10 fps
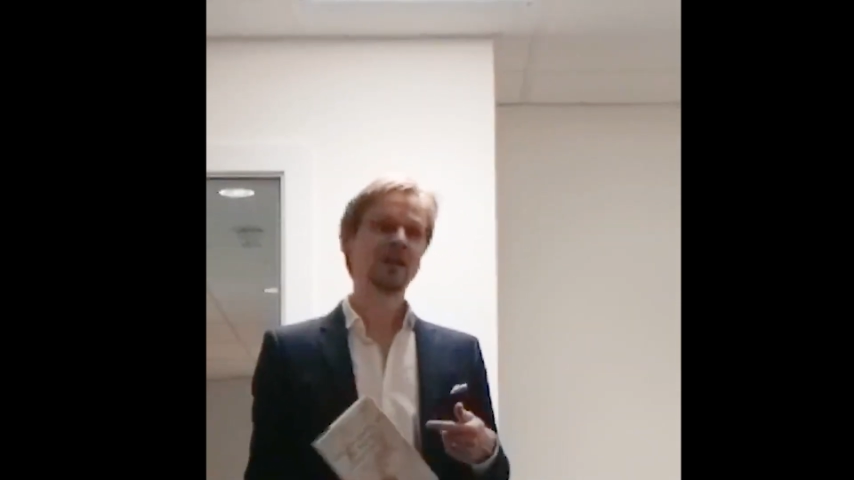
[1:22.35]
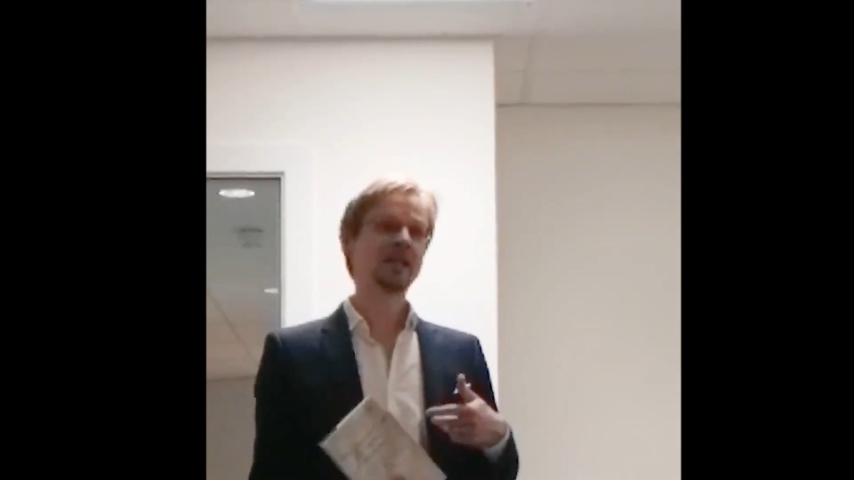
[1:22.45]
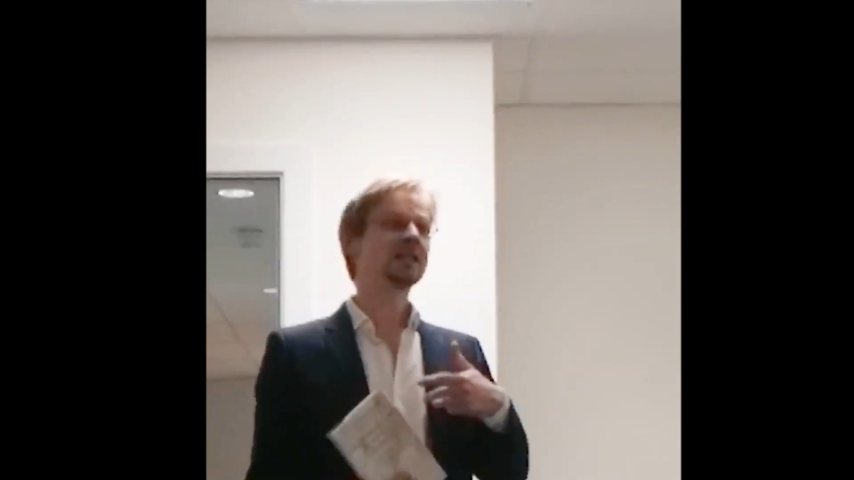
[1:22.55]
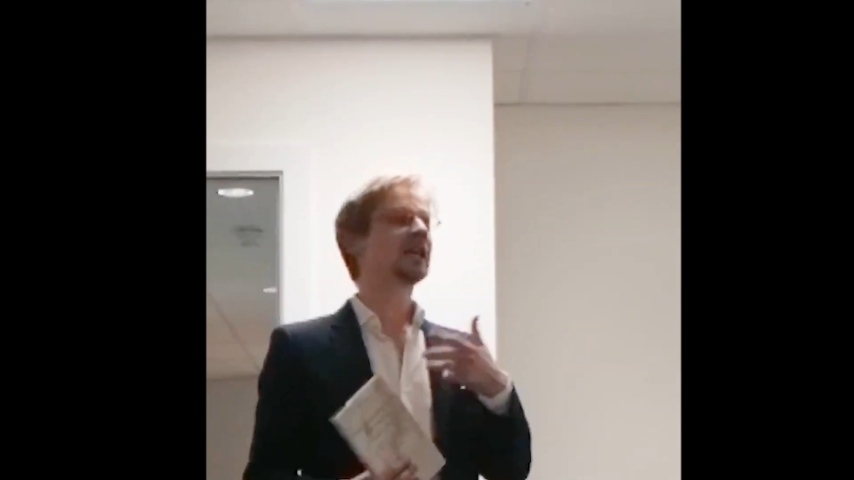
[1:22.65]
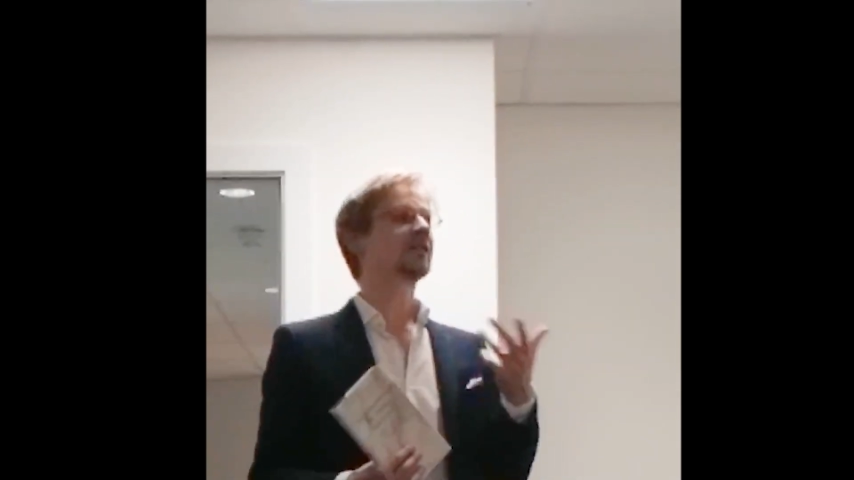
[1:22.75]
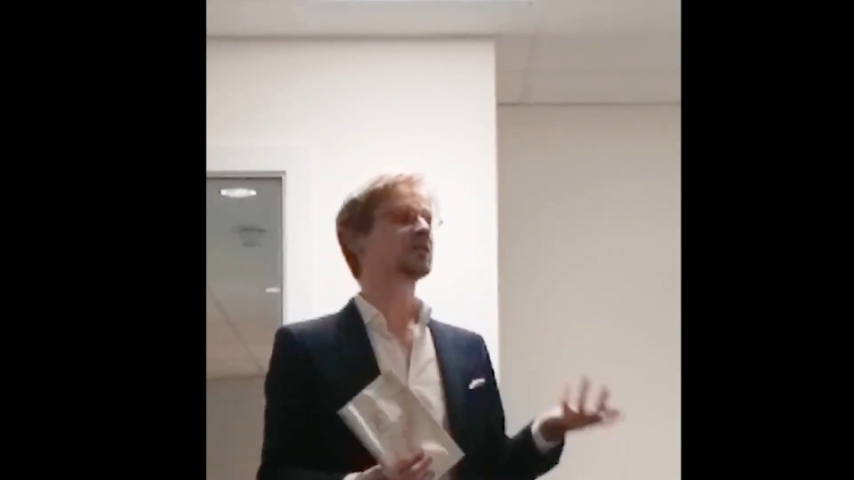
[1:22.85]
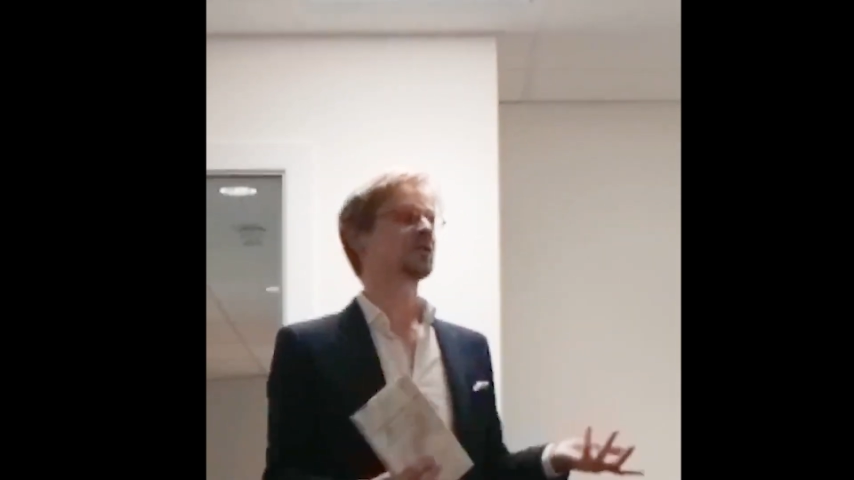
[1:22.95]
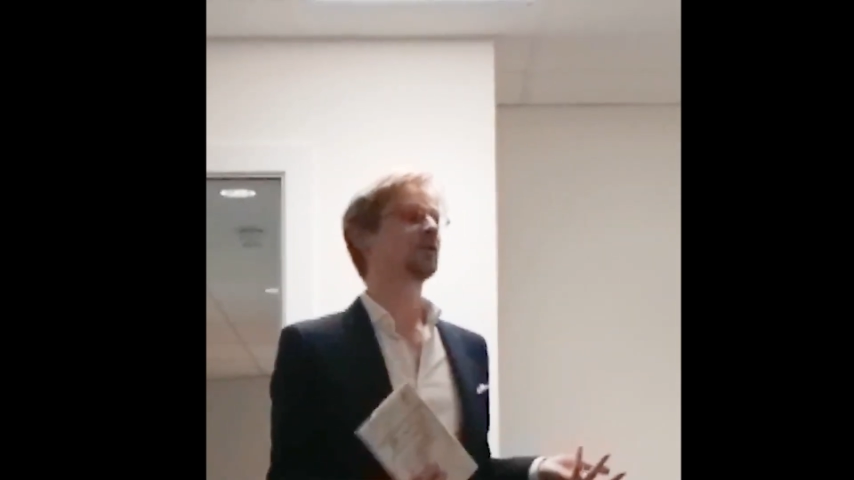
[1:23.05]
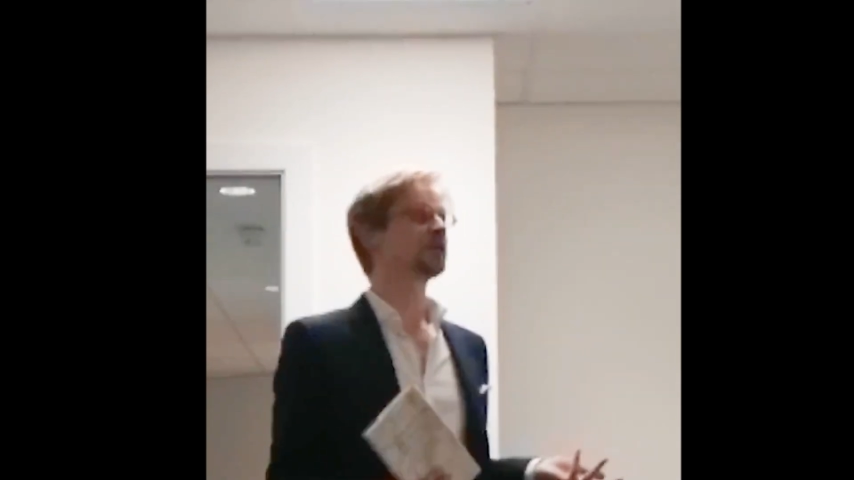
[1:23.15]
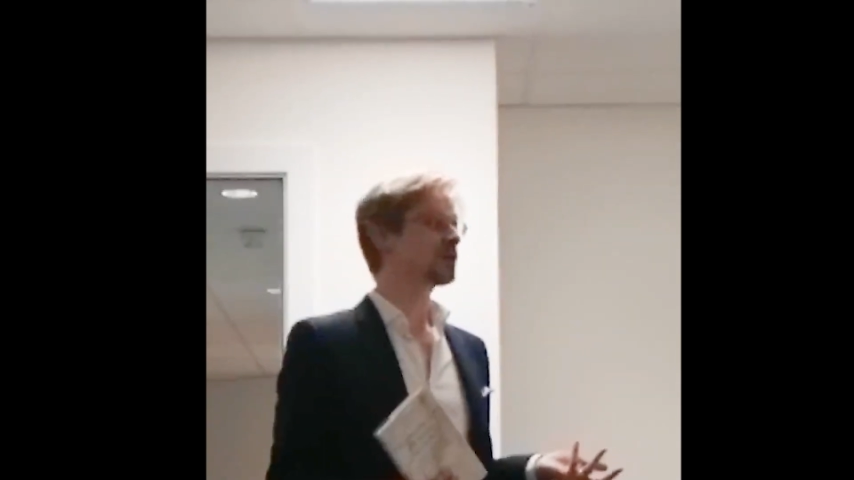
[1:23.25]
and he gave us
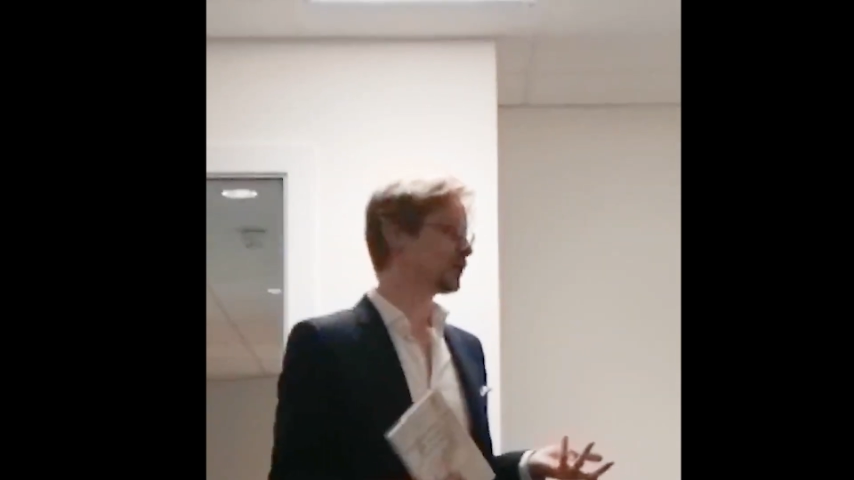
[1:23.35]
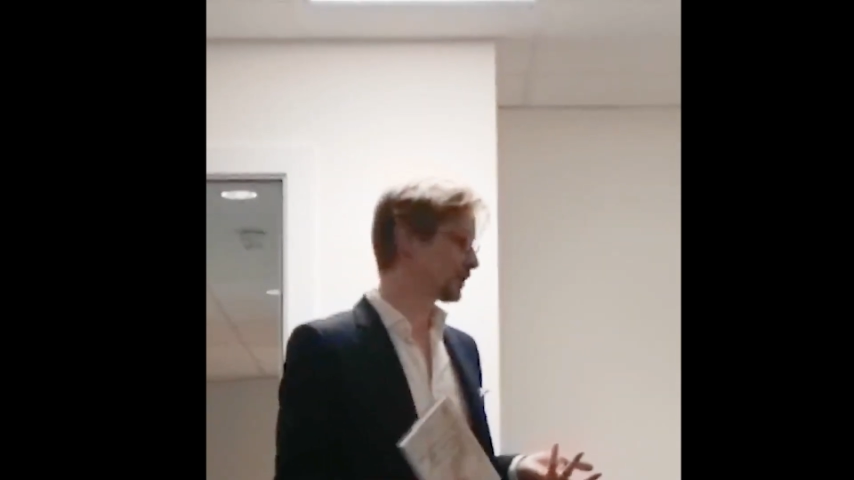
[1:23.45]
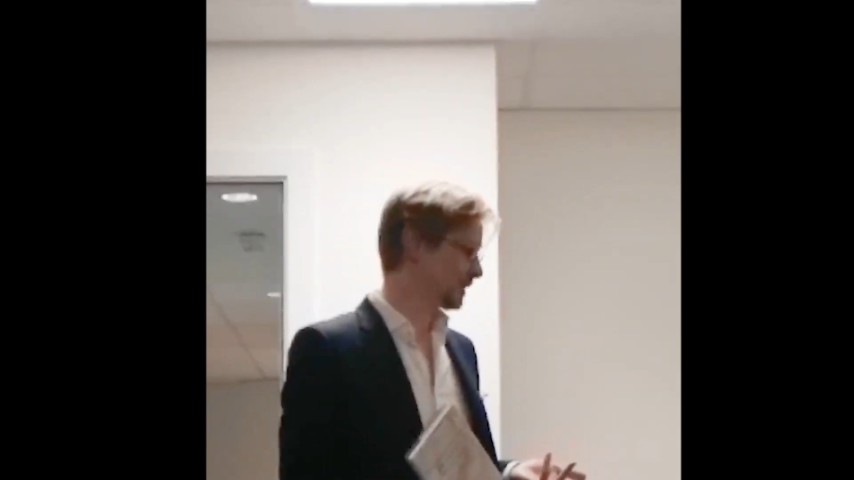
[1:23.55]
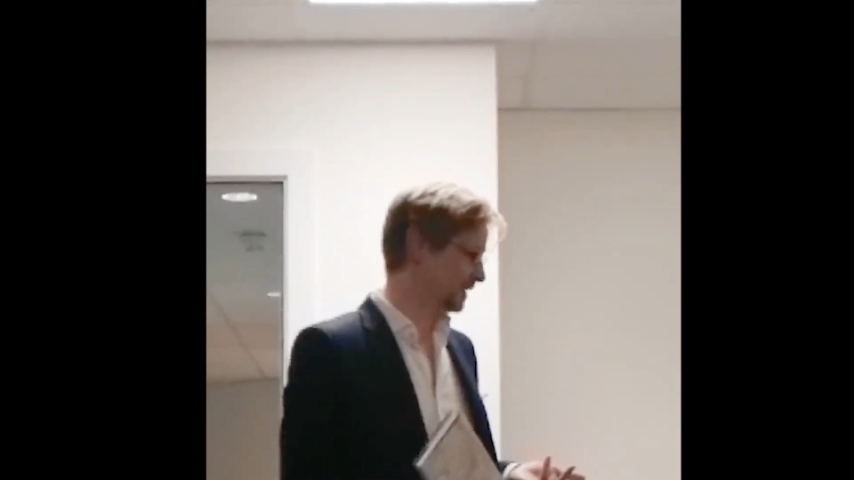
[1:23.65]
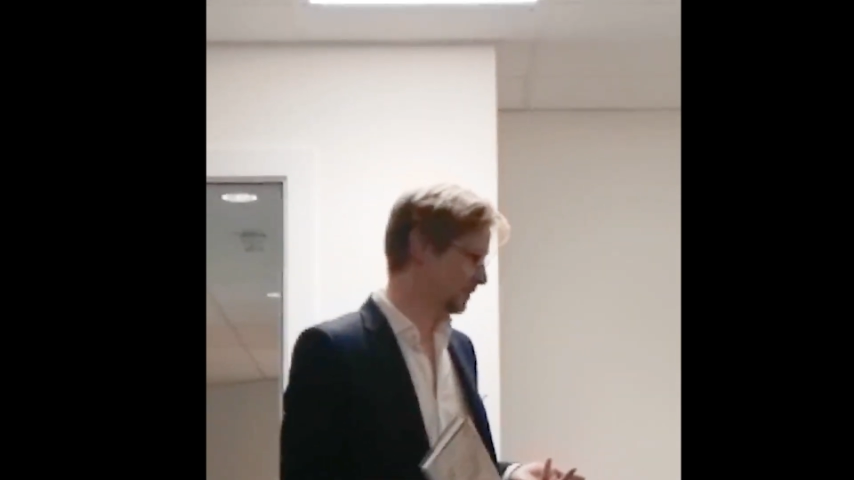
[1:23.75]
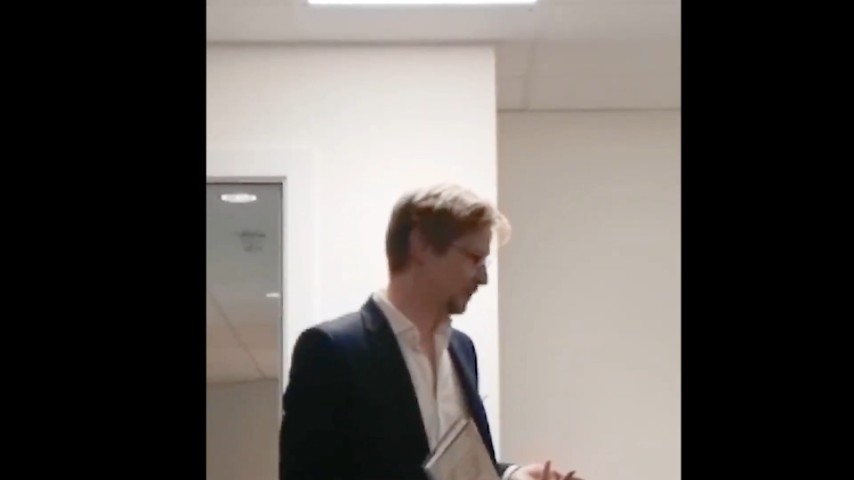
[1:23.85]
all the sources.